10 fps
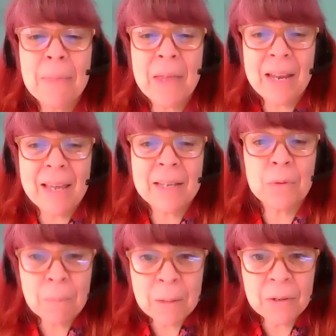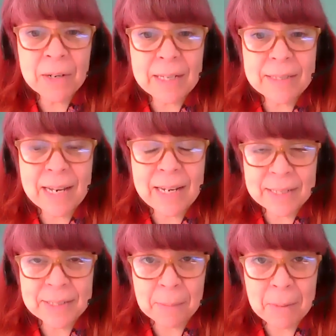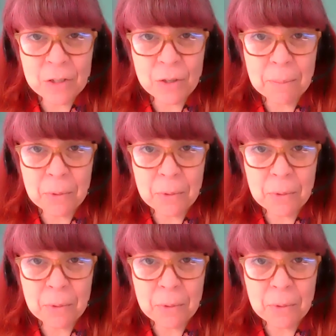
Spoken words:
that end with periods and exclamation